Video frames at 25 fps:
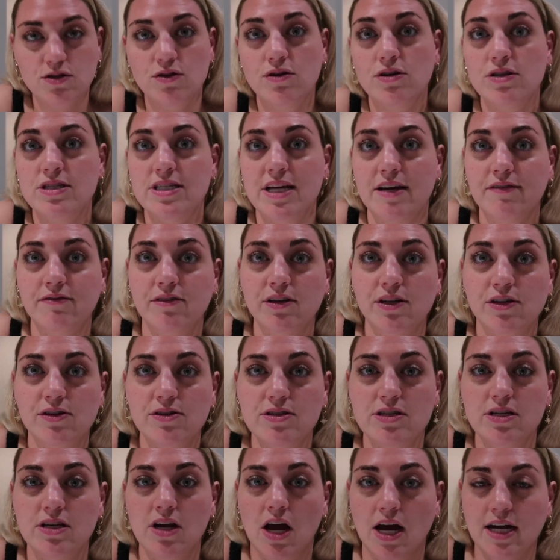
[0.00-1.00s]
you can definitely
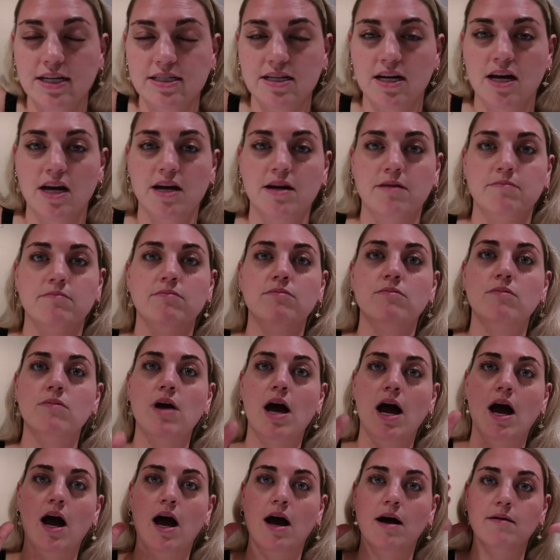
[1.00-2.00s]
use a
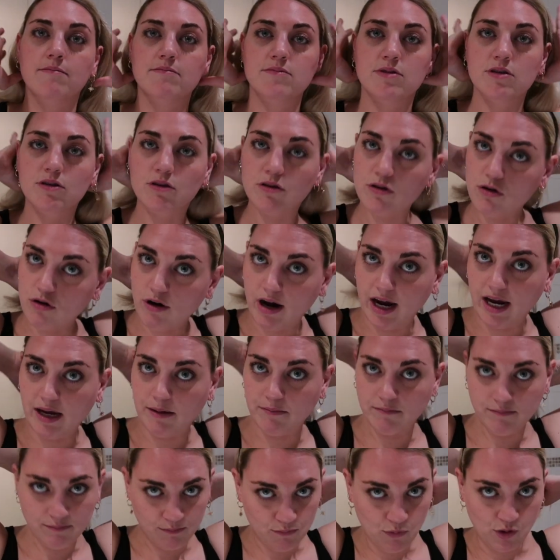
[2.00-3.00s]
nighttime
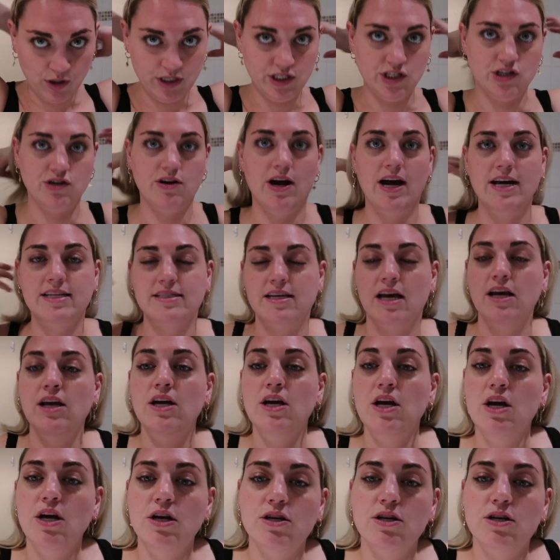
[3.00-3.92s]
cream moisturizer.